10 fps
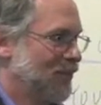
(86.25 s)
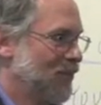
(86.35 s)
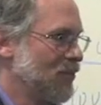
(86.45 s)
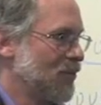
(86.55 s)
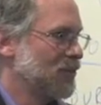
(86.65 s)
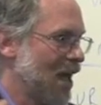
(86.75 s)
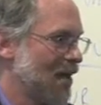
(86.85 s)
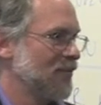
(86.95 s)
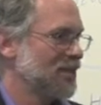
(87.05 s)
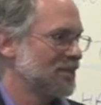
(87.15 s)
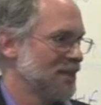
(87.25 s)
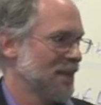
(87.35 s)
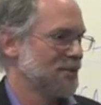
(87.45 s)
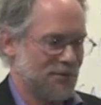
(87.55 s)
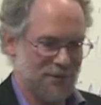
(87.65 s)
the most obvious and
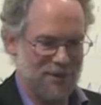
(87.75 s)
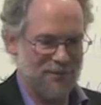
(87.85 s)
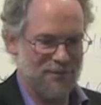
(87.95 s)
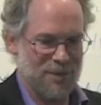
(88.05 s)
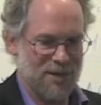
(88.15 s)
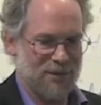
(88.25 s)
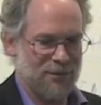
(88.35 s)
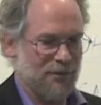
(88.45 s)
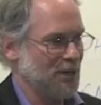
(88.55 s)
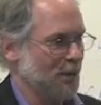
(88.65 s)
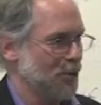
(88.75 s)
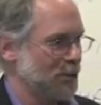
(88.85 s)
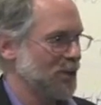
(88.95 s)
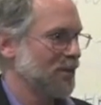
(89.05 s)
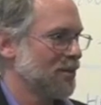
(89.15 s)
natural thing for me to do would be to
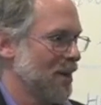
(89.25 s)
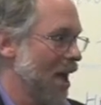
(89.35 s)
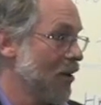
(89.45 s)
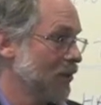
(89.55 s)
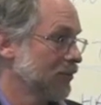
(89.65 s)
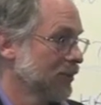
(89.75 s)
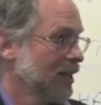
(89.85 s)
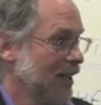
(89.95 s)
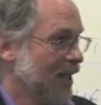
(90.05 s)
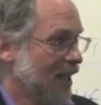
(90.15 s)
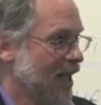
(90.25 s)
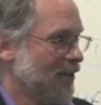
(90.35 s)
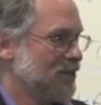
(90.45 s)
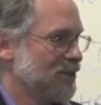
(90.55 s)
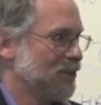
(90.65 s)
push on the bow
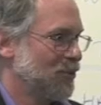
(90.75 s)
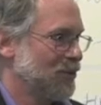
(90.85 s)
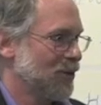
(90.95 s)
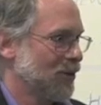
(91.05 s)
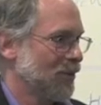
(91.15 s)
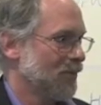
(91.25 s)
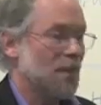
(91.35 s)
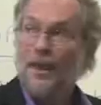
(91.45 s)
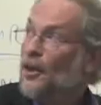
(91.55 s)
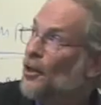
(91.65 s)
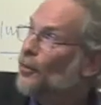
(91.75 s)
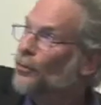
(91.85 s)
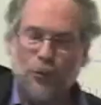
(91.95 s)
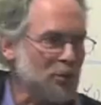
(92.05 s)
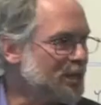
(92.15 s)
and the ship would turn.
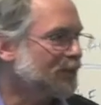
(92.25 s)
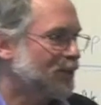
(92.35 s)
The real